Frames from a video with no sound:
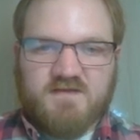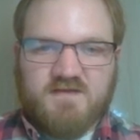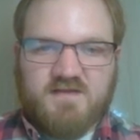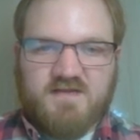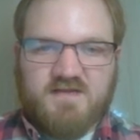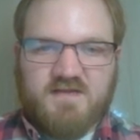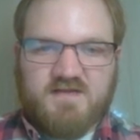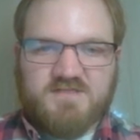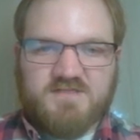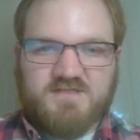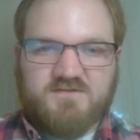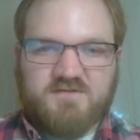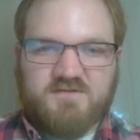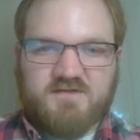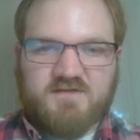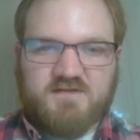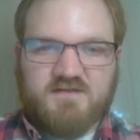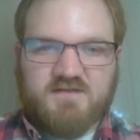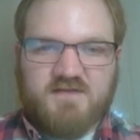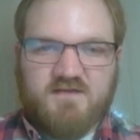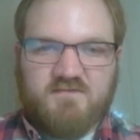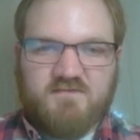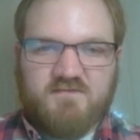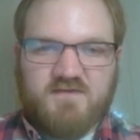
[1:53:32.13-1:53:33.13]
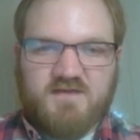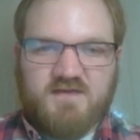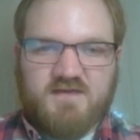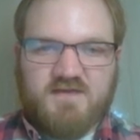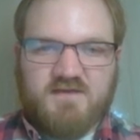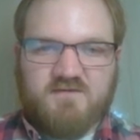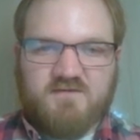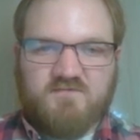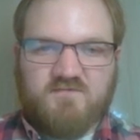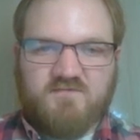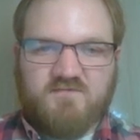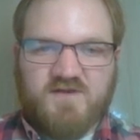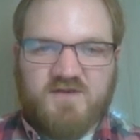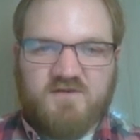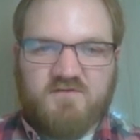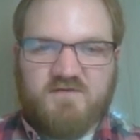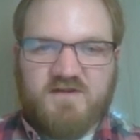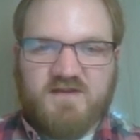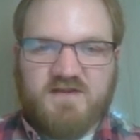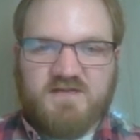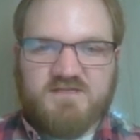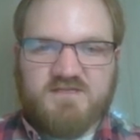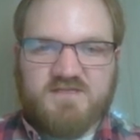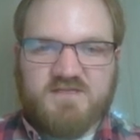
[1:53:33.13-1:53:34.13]
And actually, let me
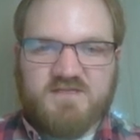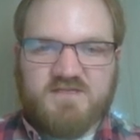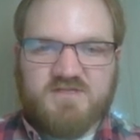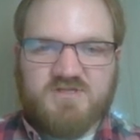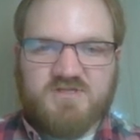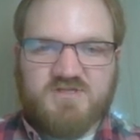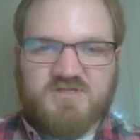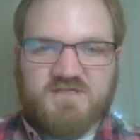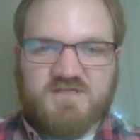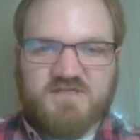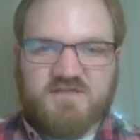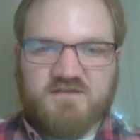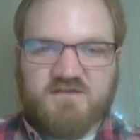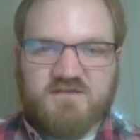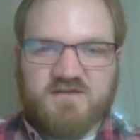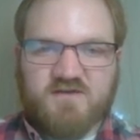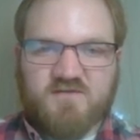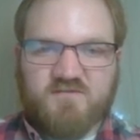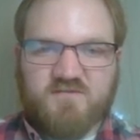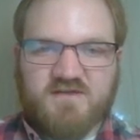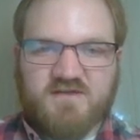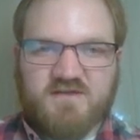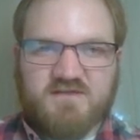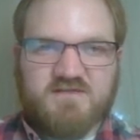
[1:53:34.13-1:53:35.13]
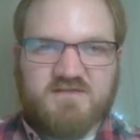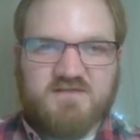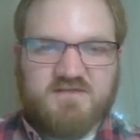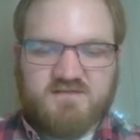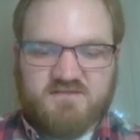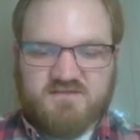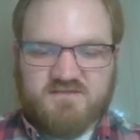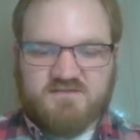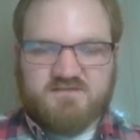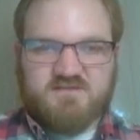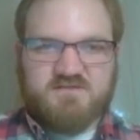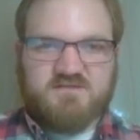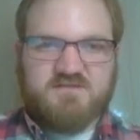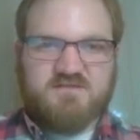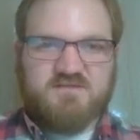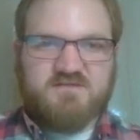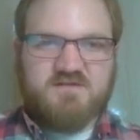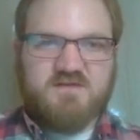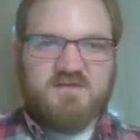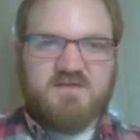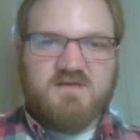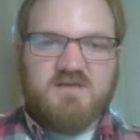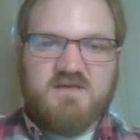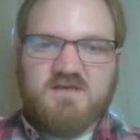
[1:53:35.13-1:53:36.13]
rearrange this just a little bit.
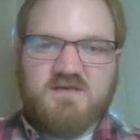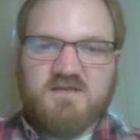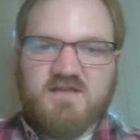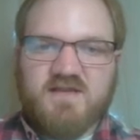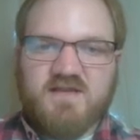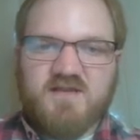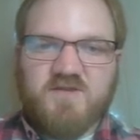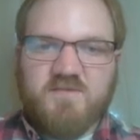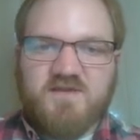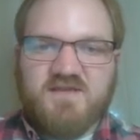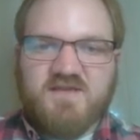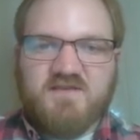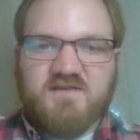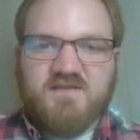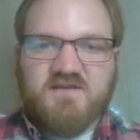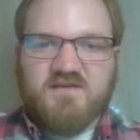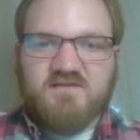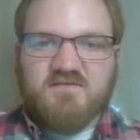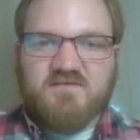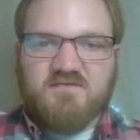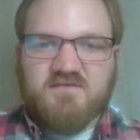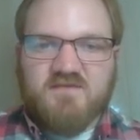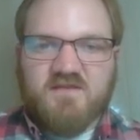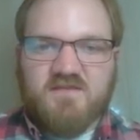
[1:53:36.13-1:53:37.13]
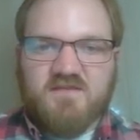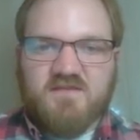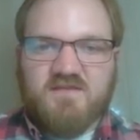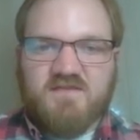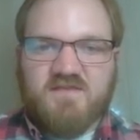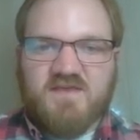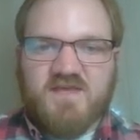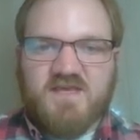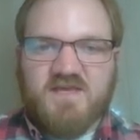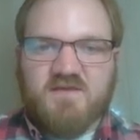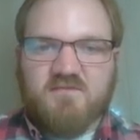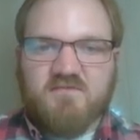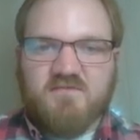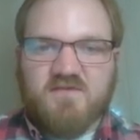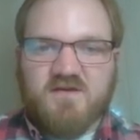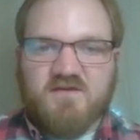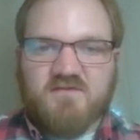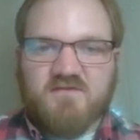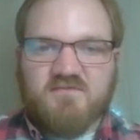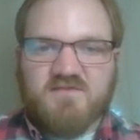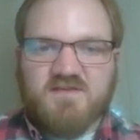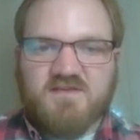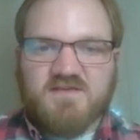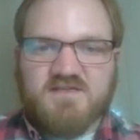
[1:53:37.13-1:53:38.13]
That could be the theme
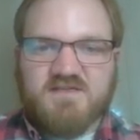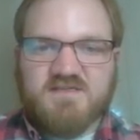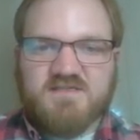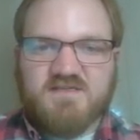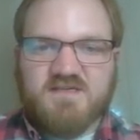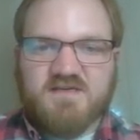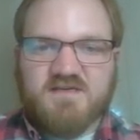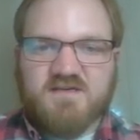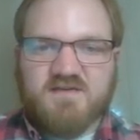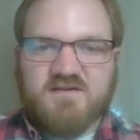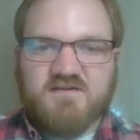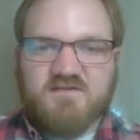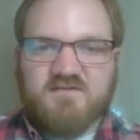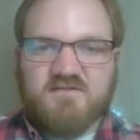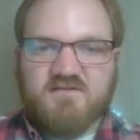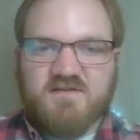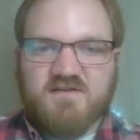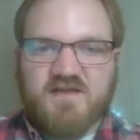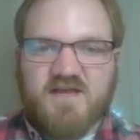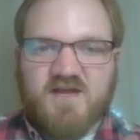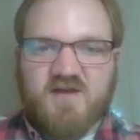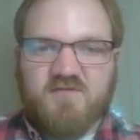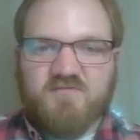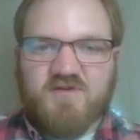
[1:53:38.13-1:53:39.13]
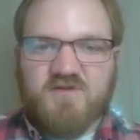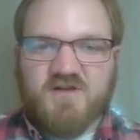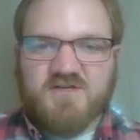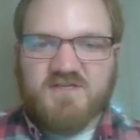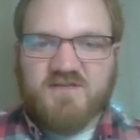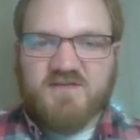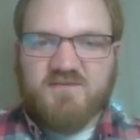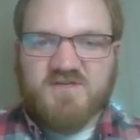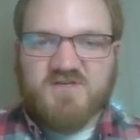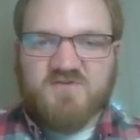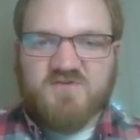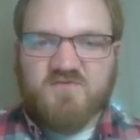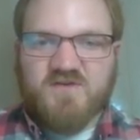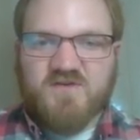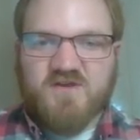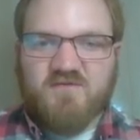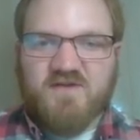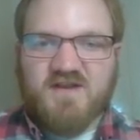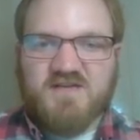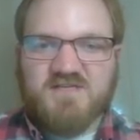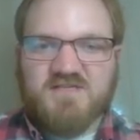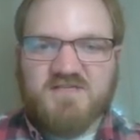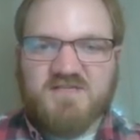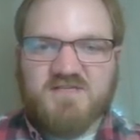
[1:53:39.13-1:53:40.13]
of this layout project. Let me just
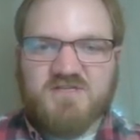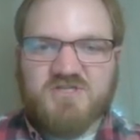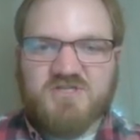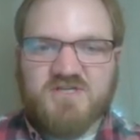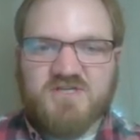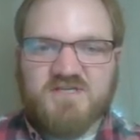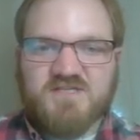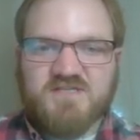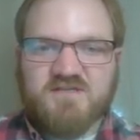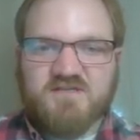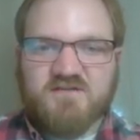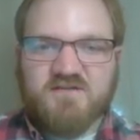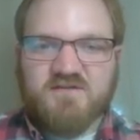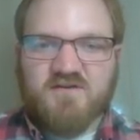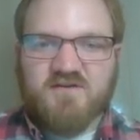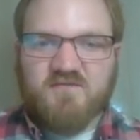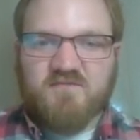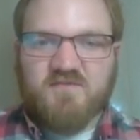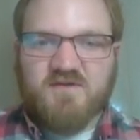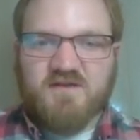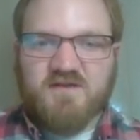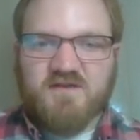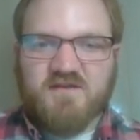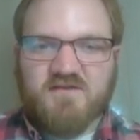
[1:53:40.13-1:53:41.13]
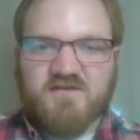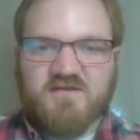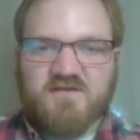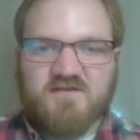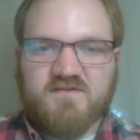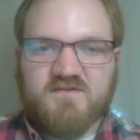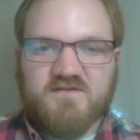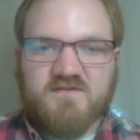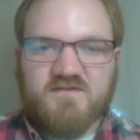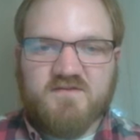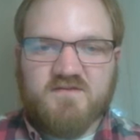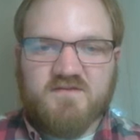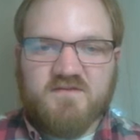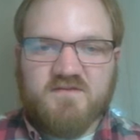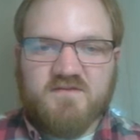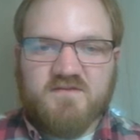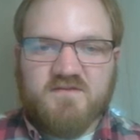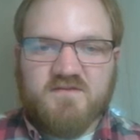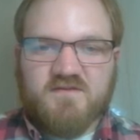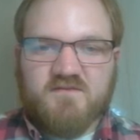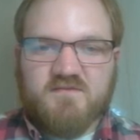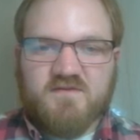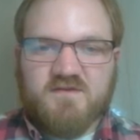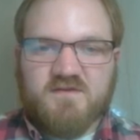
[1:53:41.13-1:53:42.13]
rearrange this just a little bit.
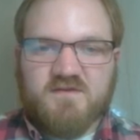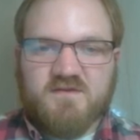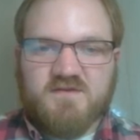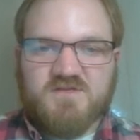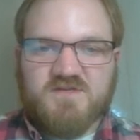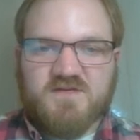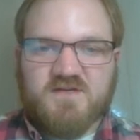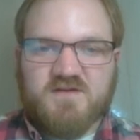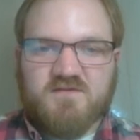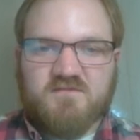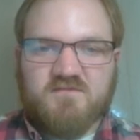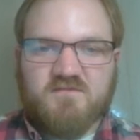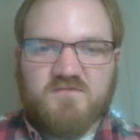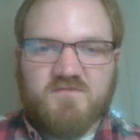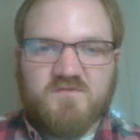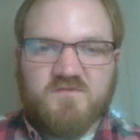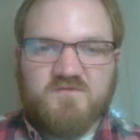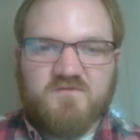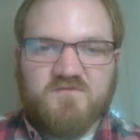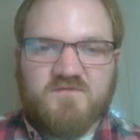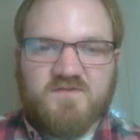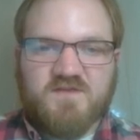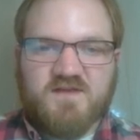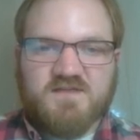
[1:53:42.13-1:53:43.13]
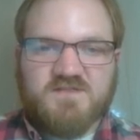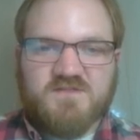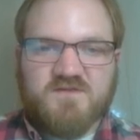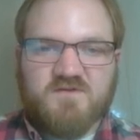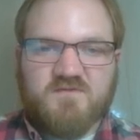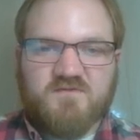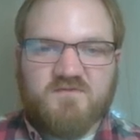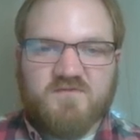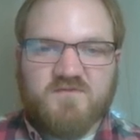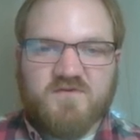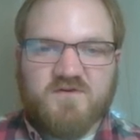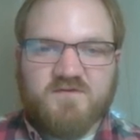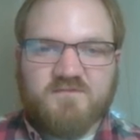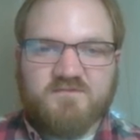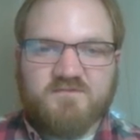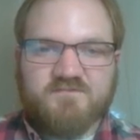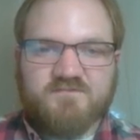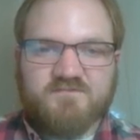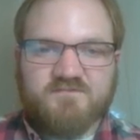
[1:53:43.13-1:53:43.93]
I'm just going to move things over.